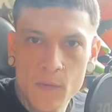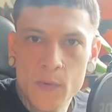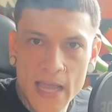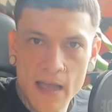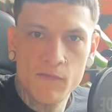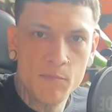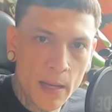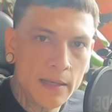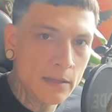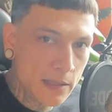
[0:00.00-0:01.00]
that we have
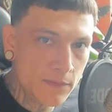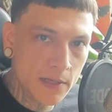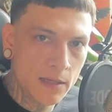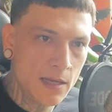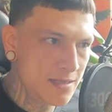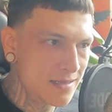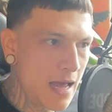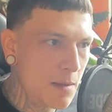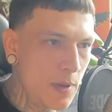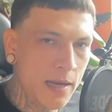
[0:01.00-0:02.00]
been living has
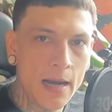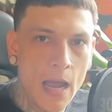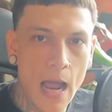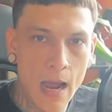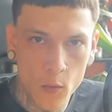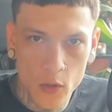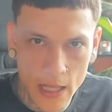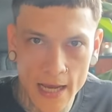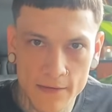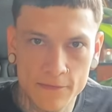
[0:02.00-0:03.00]
not been our
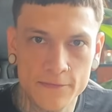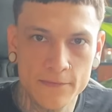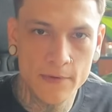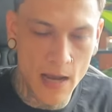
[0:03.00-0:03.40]
life.